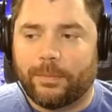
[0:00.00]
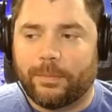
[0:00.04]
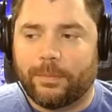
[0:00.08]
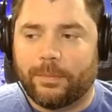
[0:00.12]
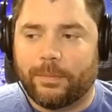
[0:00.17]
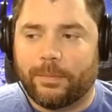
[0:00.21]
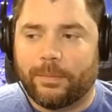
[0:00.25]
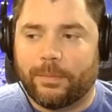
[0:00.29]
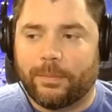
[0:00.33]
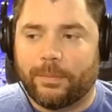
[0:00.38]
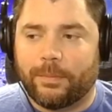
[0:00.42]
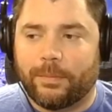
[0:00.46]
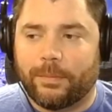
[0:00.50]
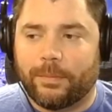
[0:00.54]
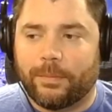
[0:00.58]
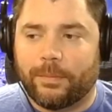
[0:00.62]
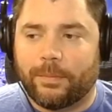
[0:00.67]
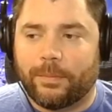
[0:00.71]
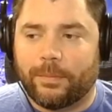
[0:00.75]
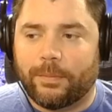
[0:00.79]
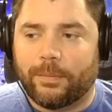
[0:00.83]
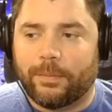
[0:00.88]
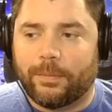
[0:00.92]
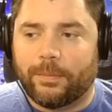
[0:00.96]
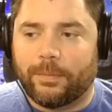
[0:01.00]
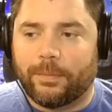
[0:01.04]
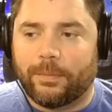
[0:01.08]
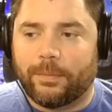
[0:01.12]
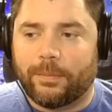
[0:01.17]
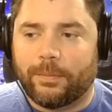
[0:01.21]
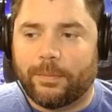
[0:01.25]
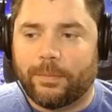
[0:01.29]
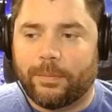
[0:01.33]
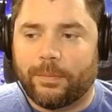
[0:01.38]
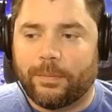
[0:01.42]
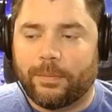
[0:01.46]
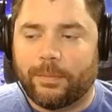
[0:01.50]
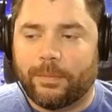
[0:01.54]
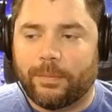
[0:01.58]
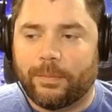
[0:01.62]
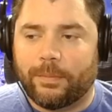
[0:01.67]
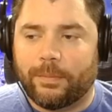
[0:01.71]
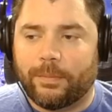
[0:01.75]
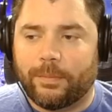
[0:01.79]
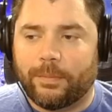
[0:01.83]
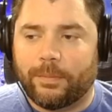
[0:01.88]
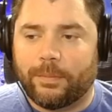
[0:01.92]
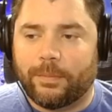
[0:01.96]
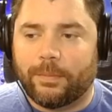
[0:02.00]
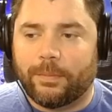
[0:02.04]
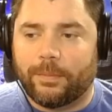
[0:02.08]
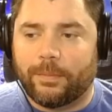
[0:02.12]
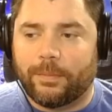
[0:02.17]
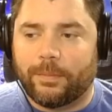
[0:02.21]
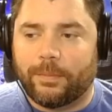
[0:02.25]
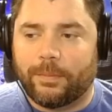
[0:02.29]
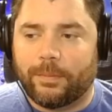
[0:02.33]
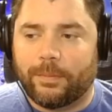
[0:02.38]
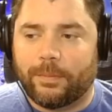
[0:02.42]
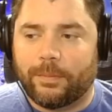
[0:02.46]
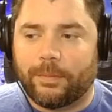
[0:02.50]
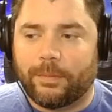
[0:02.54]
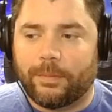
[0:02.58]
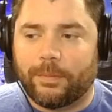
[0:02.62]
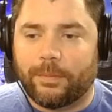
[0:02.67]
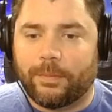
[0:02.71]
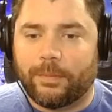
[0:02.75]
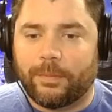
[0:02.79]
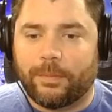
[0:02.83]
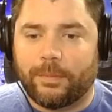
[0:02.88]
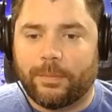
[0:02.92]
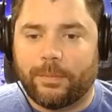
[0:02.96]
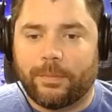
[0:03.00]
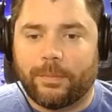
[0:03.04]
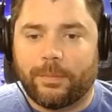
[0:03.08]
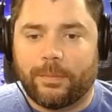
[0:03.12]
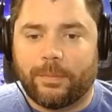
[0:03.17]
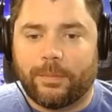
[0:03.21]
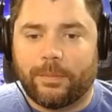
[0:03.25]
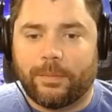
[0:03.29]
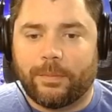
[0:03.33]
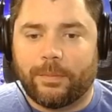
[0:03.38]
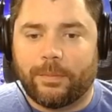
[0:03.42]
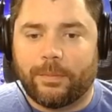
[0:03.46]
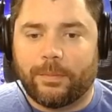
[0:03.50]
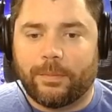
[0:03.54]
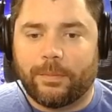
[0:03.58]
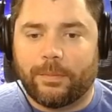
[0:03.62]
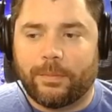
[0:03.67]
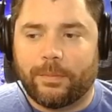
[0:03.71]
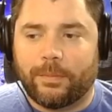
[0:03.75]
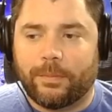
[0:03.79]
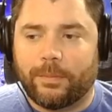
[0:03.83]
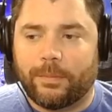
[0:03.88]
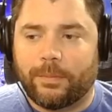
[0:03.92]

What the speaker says: No words are spoken by the person on screen.